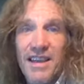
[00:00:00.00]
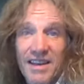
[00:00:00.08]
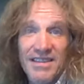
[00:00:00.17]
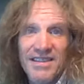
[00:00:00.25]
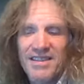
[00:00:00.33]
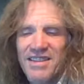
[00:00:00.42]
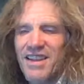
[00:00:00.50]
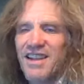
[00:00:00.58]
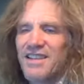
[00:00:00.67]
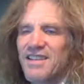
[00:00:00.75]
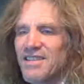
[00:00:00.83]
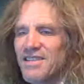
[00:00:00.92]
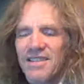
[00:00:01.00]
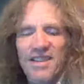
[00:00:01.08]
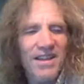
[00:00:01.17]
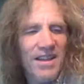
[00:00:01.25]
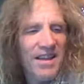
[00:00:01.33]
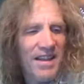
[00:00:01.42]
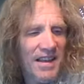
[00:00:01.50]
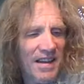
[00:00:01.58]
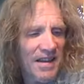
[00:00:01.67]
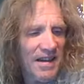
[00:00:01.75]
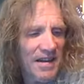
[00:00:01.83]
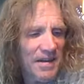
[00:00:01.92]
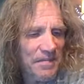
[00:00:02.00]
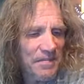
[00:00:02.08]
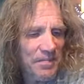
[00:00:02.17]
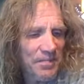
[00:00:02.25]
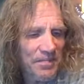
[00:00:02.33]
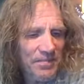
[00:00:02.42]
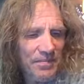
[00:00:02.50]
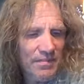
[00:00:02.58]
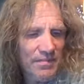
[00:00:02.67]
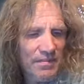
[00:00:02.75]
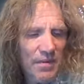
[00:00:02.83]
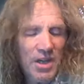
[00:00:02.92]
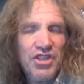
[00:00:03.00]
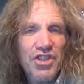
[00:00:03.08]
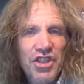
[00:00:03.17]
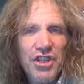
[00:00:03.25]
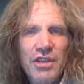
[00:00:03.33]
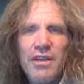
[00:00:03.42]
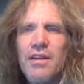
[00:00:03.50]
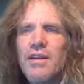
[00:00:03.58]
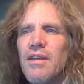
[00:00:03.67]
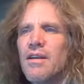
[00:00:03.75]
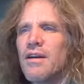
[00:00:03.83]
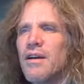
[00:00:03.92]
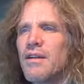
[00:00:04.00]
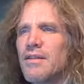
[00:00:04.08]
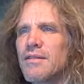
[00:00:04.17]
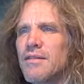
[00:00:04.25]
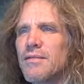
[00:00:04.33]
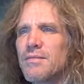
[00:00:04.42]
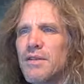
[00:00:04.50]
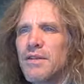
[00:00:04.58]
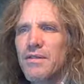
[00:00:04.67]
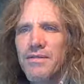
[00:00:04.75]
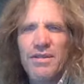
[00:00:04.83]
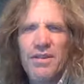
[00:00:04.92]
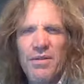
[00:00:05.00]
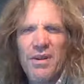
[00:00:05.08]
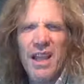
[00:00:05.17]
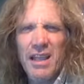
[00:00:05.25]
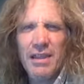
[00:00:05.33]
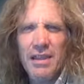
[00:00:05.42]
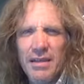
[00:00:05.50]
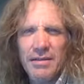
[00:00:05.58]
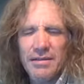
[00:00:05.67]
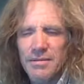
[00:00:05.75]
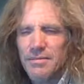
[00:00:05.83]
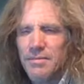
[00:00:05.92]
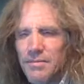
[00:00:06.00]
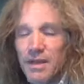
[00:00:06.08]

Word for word: yeah, as a scientist um, mushy on the subject of his own atheism.